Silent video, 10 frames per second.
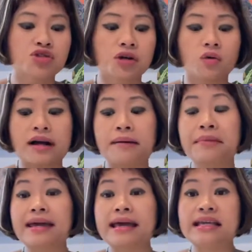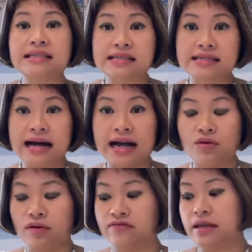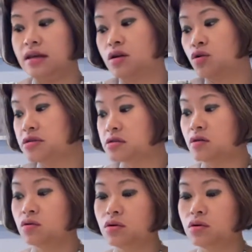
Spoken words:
So coming inside with the crystal